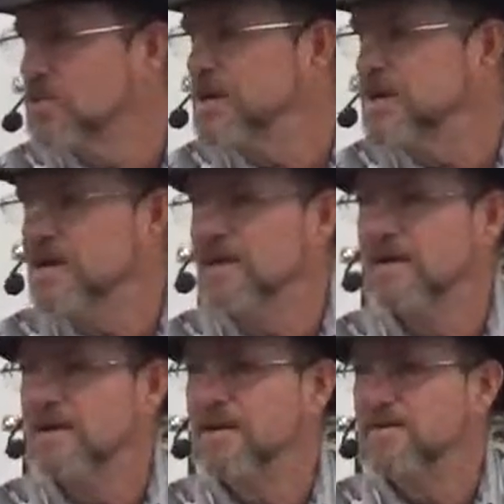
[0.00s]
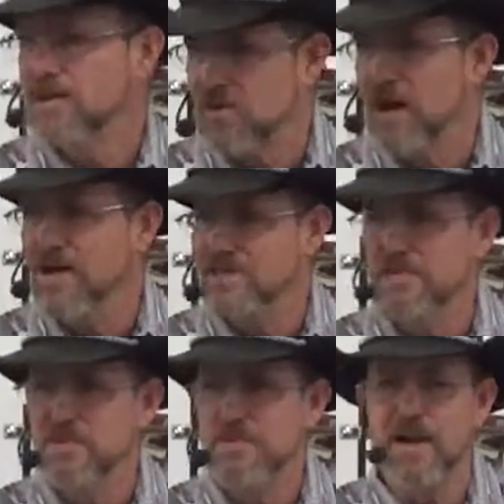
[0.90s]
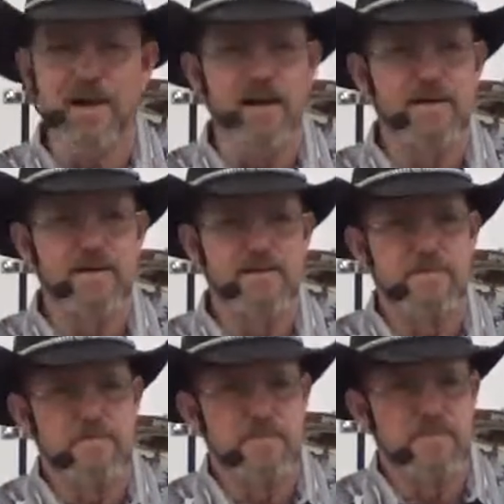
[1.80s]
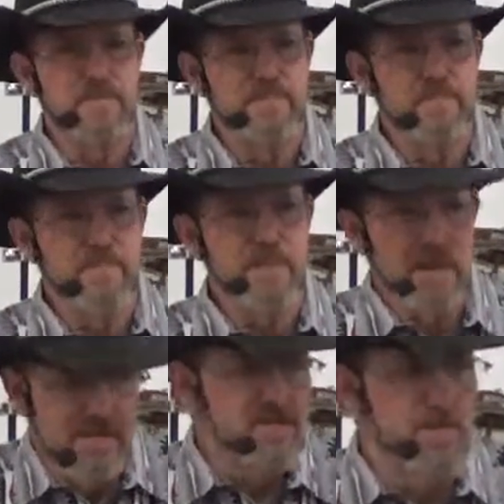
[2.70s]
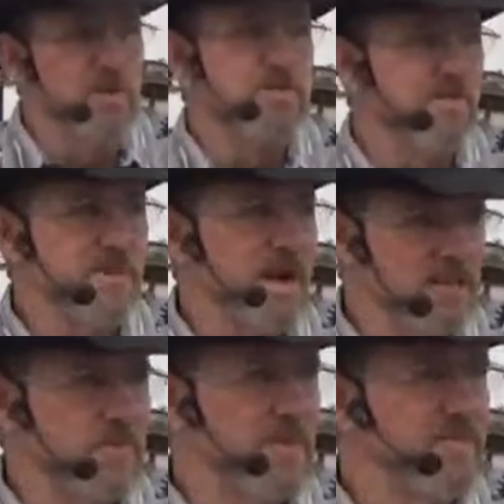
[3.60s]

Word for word: we get to Christ coming back. He's the Prince of the Air. It's one